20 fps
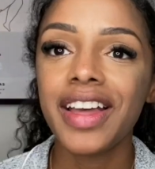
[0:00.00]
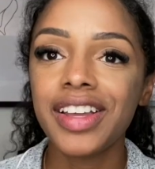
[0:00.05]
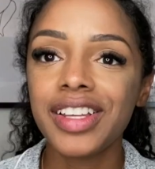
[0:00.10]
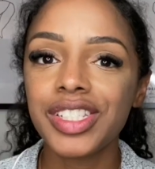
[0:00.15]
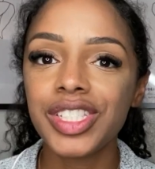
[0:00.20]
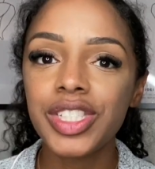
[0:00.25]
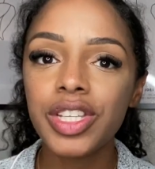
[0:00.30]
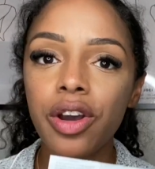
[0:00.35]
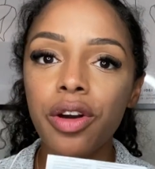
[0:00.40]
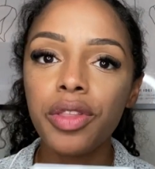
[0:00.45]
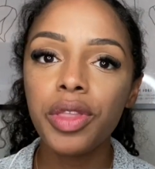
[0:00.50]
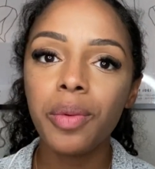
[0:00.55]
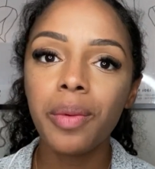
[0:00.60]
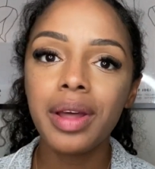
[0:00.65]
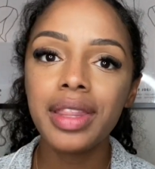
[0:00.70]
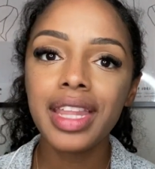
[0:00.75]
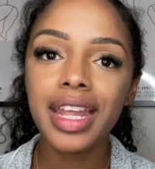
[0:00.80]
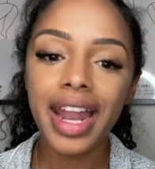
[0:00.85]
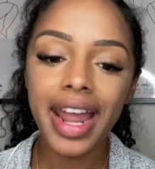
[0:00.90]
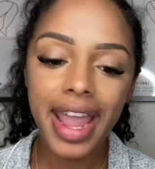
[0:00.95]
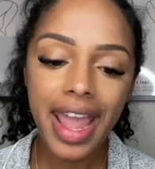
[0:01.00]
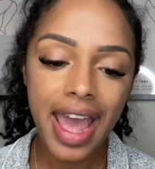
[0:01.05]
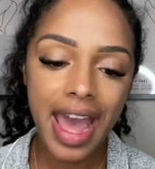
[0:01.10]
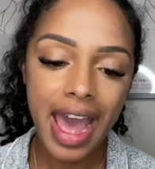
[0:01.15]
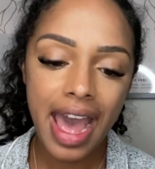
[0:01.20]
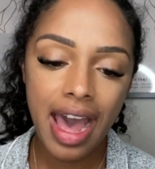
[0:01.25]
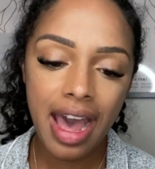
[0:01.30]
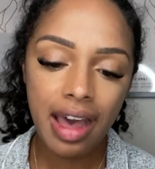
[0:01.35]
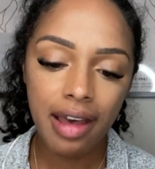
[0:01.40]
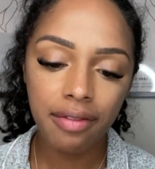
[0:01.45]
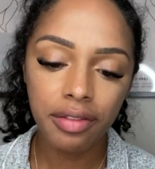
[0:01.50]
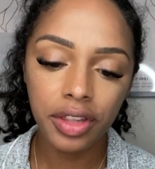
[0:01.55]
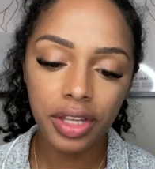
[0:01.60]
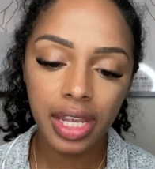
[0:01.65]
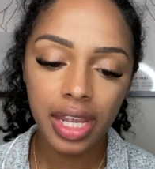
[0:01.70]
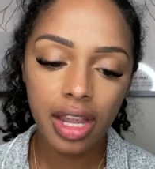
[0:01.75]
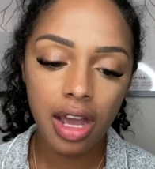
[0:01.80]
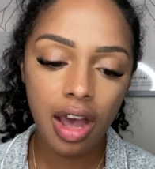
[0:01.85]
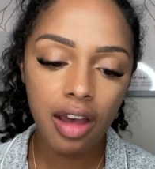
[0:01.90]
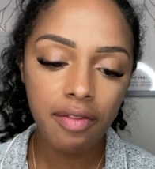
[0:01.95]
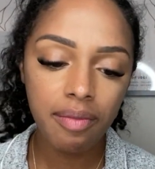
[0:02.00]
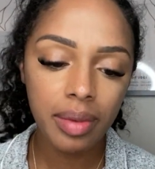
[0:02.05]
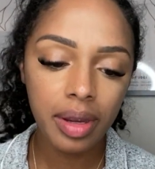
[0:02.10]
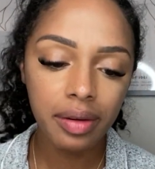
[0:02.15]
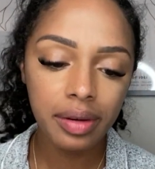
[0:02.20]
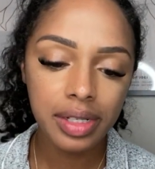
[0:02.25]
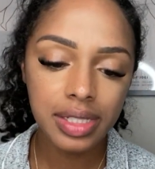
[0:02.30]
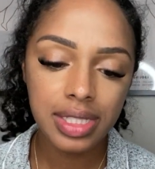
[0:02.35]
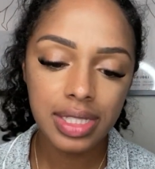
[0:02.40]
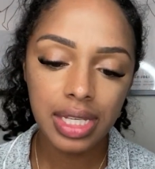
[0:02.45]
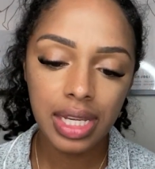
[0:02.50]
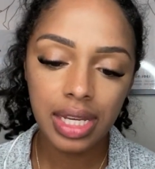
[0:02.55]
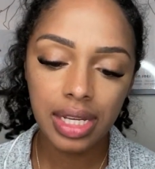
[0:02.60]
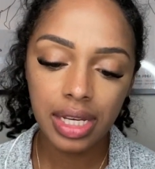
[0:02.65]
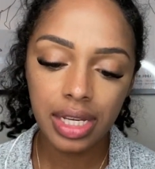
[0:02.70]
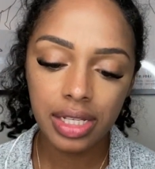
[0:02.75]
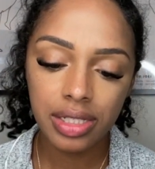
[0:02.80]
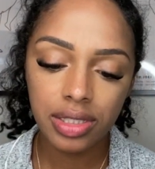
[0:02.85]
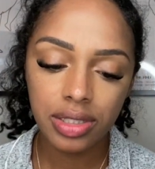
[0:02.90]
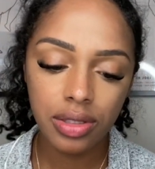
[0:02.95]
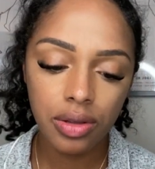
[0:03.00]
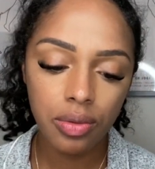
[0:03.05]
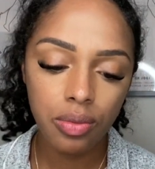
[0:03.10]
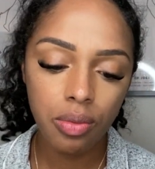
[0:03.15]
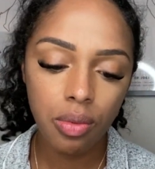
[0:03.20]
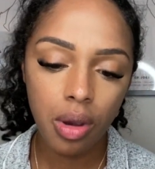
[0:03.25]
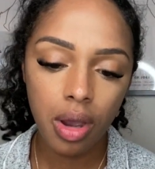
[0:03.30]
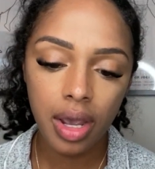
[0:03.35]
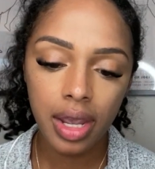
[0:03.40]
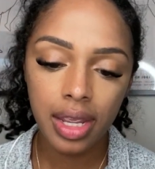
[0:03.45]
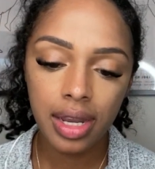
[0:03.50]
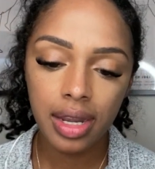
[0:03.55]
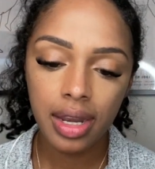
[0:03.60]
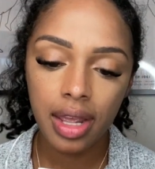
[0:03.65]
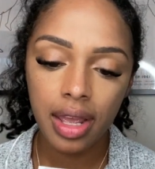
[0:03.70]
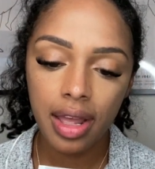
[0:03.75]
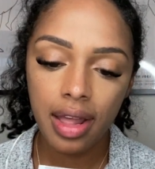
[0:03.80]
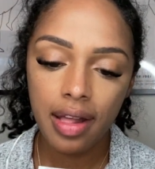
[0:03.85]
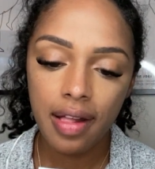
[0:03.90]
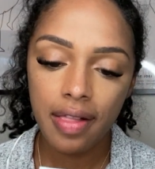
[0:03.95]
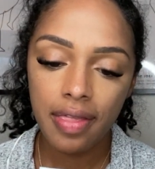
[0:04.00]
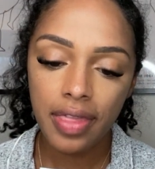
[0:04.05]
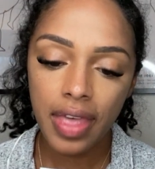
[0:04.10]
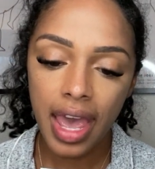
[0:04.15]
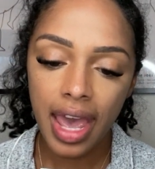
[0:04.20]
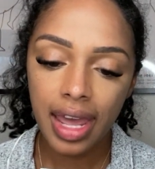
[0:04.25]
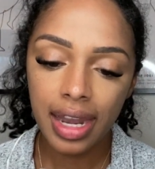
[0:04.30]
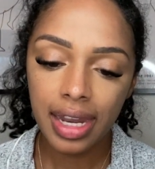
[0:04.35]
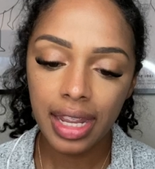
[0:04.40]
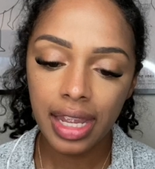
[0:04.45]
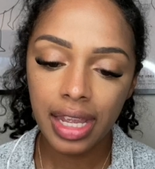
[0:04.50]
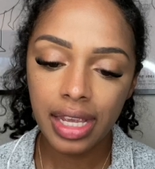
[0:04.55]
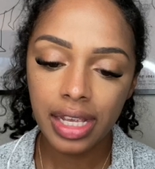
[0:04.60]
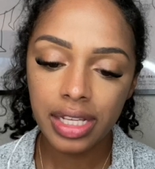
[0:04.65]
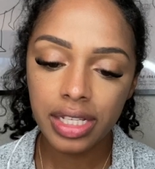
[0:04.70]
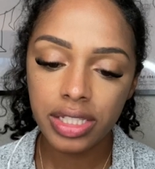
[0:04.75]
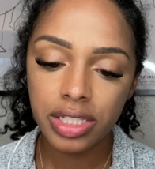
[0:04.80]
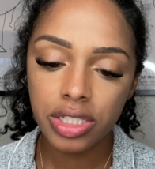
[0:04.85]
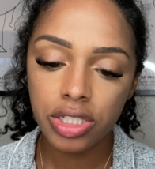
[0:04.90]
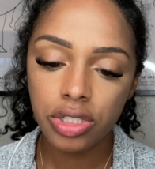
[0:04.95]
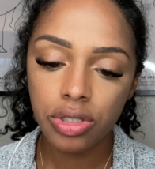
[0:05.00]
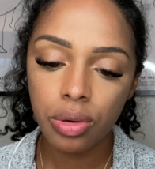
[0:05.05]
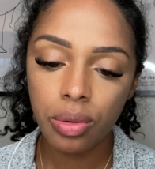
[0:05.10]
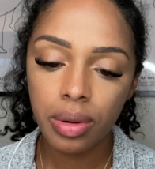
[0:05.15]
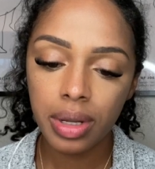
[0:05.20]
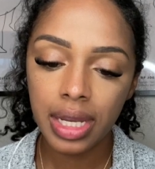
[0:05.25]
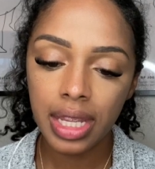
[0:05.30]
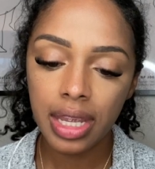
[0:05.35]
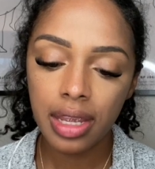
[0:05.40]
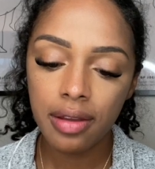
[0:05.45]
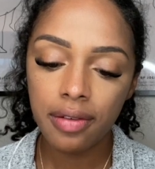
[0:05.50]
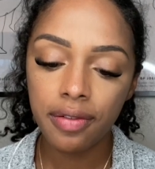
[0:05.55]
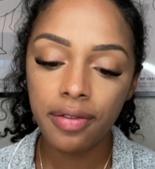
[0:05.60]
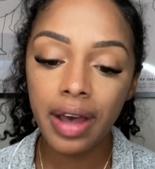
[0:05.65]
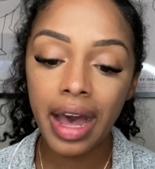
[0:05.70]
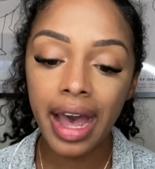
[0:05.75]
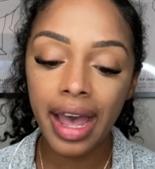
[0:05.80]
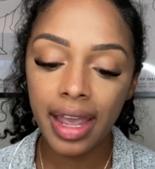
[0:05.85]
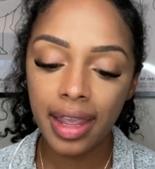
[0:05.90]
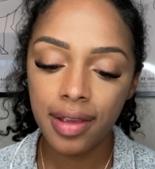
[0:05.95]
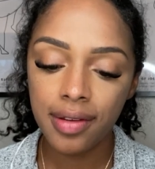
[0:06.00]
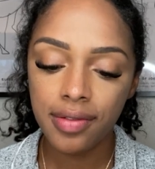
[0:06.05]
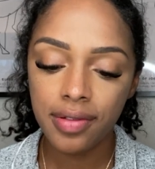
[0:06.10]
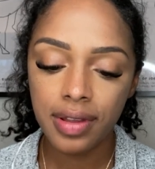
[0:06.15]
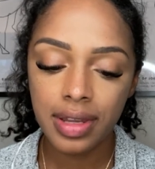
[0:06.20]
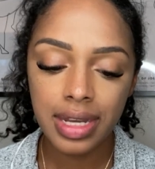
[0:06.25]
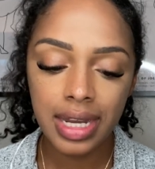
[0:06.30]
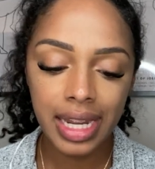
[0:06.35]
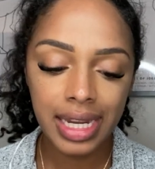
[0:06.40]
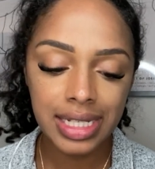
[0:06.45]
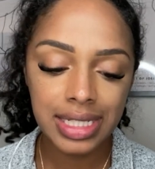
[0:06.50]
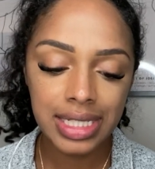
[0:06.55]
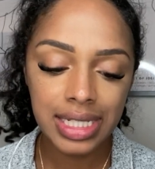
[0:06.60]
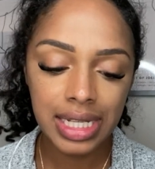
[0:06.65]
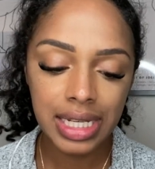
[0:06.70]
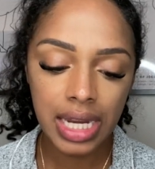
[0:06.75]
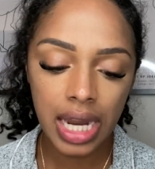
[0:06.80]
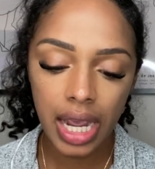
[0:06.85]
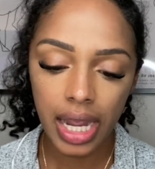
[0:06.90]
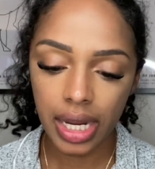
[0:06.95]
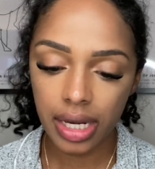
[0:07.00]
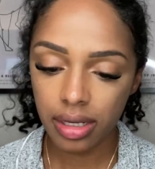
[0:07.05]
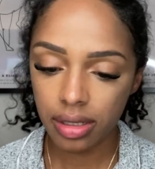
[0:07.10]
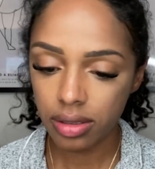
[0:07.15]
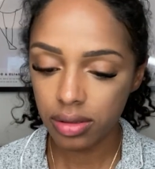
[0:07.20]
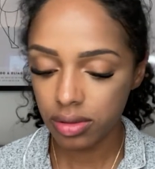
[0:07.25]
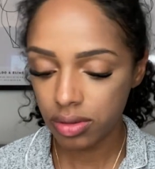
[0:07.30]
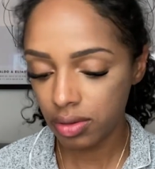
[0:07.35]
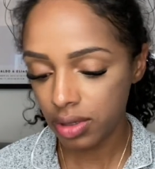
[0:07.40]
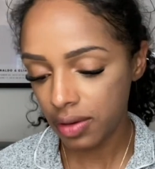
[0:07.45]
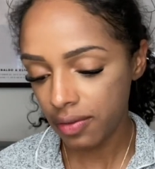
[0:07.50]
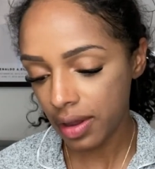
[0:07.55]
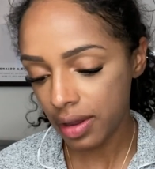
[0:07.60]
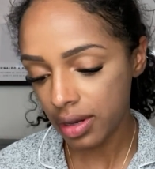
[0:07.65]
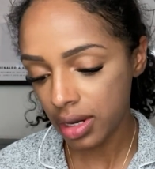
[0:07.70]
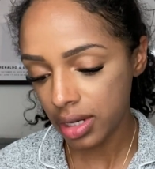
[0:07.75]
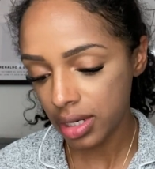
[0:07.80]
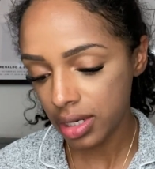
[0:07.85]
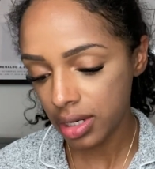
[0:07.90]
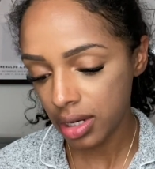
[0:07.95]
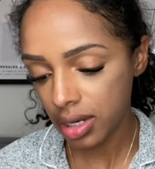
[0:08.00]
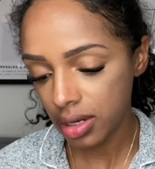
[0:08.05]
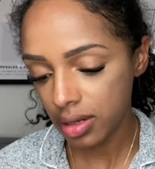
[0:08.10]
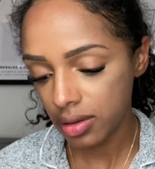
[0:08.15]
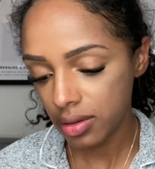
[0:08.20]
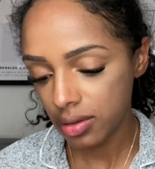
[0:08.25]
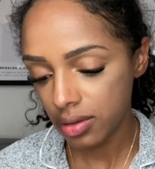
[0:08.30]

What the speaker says: So the one that I have, looking off my receipt, is the one that is $25.99. $25.99?